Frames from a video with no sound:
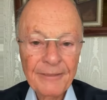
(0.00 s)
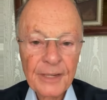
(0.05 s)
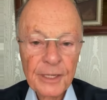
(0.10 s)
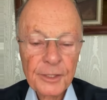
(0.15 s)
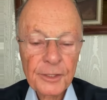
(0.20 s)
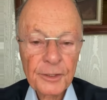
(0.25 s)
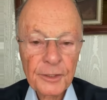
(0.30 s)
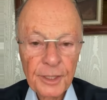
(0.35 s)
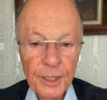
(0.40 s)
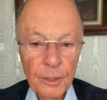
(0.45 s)
in
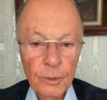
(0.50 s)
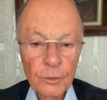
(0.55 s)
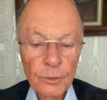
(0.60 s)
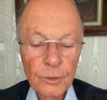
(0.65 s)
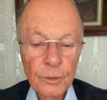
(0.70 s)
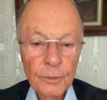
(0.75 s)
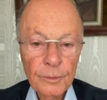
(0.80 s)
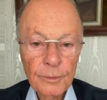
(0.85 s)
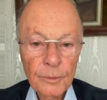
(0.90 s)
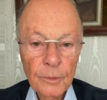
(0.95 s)
the word
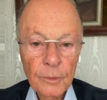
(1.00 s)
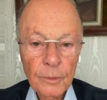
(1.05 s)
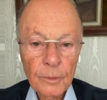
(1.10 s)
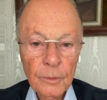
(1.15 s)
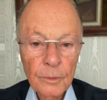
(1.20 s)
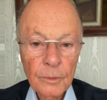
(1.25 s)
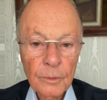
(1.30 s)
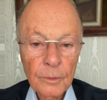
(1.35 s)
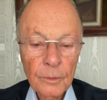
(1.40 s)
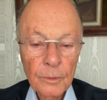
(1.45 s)
of
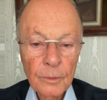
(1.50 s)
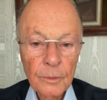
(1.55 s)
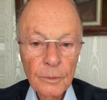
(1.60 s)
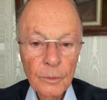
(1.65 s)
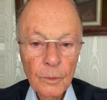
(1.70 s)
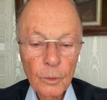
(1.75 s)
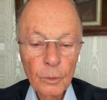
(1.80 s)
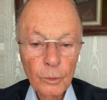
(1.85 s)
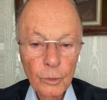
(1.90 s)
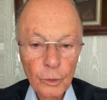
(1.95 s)
God
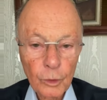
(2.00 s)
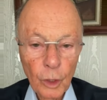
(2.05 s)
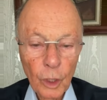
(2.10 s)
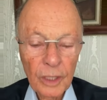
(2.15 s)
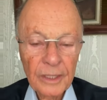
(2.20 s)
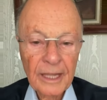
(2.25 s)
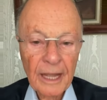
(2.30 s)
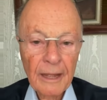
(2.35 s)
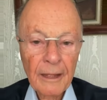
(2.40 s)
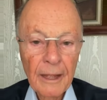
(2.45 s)
with
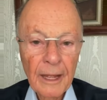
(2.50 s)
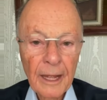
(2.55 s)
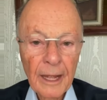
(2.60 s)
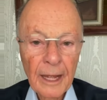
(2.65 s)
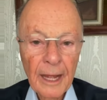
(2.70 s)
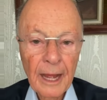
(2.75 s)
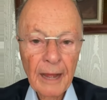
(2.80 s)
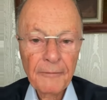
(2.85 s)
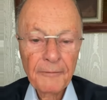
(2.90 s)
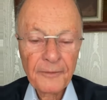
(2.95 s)
all
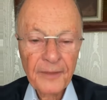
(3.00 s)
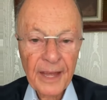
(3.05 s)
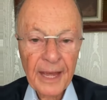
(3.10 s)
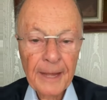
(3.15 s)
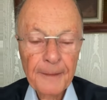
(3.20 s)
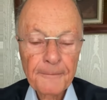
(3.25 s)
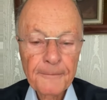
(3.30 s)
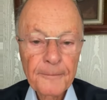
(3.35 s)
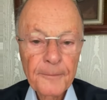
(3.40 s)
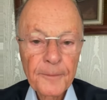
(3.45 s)
faith,
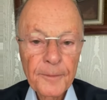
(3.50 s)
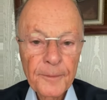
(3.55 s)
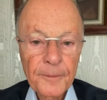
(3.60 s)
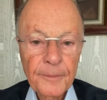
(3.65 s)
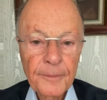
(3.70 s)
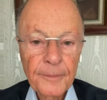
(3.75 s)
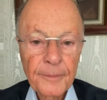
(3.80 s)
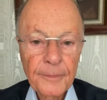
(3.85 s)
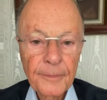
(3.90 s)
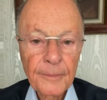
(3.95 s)

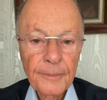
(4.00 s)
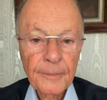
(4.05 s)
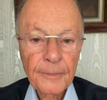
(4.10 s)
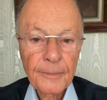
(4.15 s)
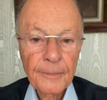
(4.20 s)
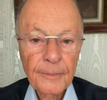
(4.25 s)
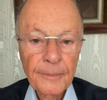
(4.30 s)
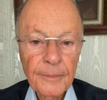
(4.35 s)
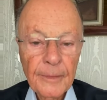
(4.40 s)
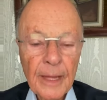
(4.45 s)

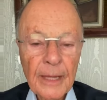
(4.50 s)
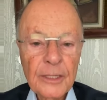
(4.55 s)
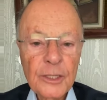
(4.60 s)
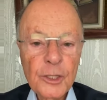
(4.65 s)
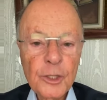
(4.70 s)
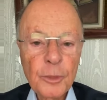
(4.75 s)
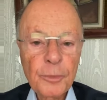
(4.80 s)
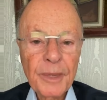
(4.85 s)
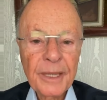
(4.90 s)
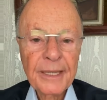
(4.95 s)
then we
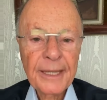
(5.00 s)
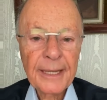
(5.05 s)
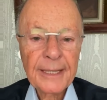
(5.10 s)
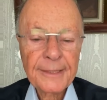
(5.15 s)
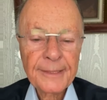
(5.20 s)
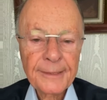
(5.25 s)
obey.